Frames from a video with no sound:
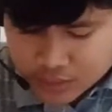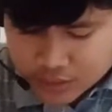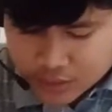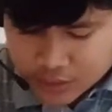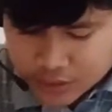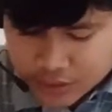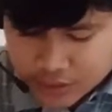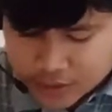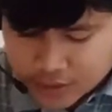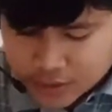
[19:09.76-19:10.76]
Look at
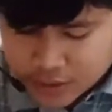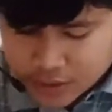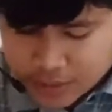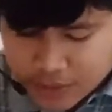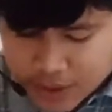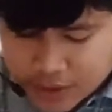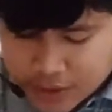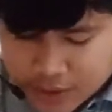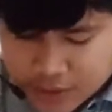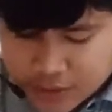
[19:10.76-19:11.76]
this. By
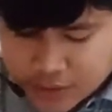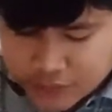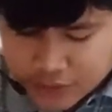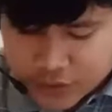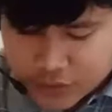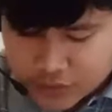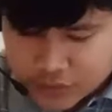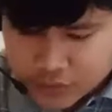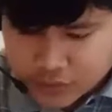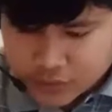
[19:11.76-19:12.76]
this, verse
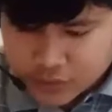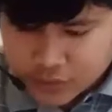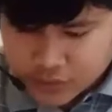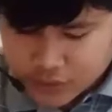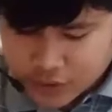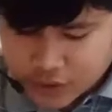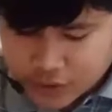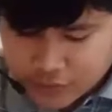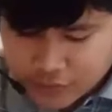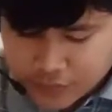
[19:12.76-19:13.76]
2. 1
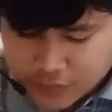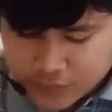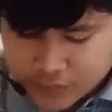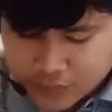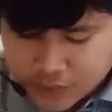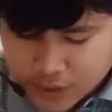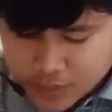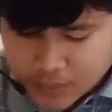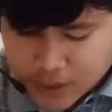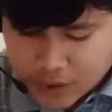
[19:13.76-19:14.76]
John 4:2.
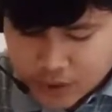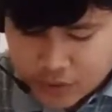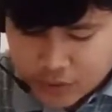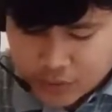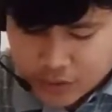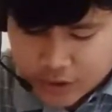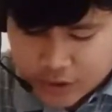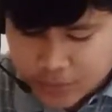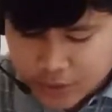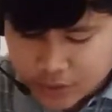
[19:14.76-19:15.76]
By this you know that
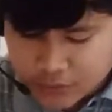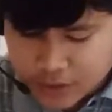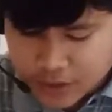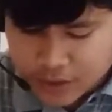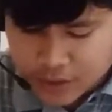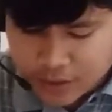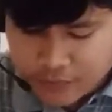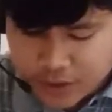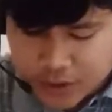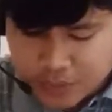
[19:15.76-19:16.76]
the Spirit of God,
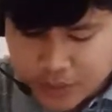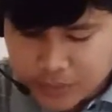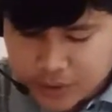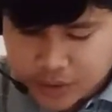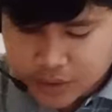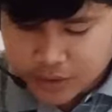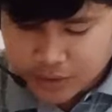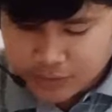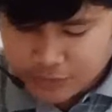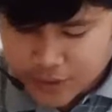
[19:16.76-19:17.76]
every spirit that
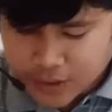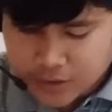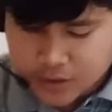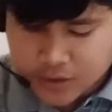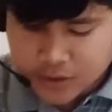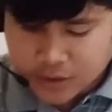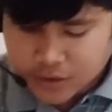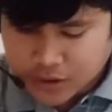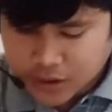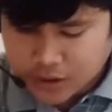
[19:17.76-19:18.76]
confesses
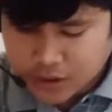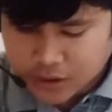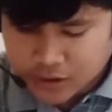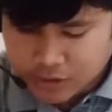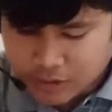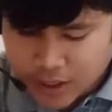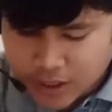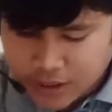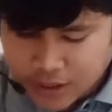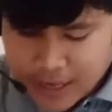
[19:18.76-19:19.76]
that Jesus
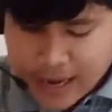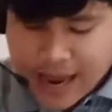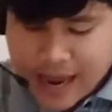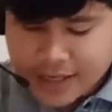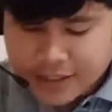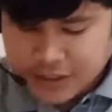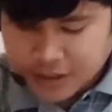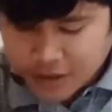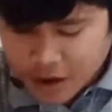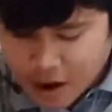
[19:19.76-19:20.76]
Christ has
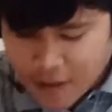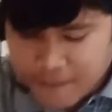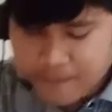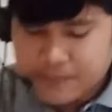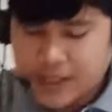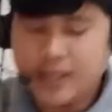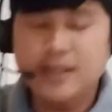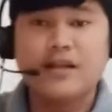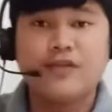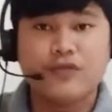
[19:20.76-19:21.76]
come
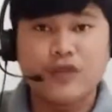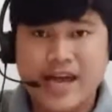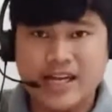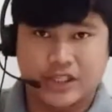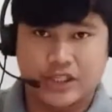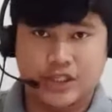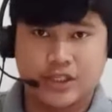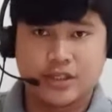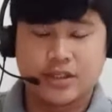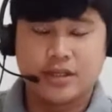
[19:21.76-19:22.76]
in the
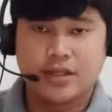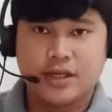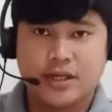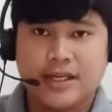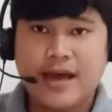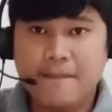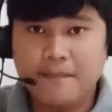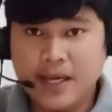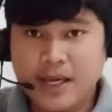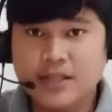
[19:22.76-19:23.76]
flesh.
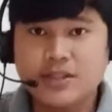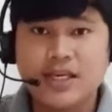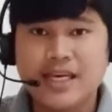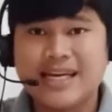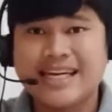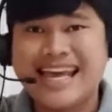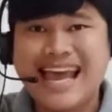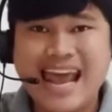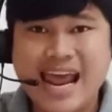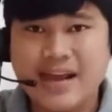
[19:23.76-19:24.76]
That means he
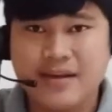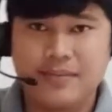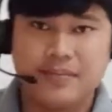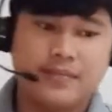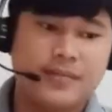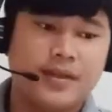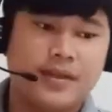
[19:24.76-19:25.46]
came.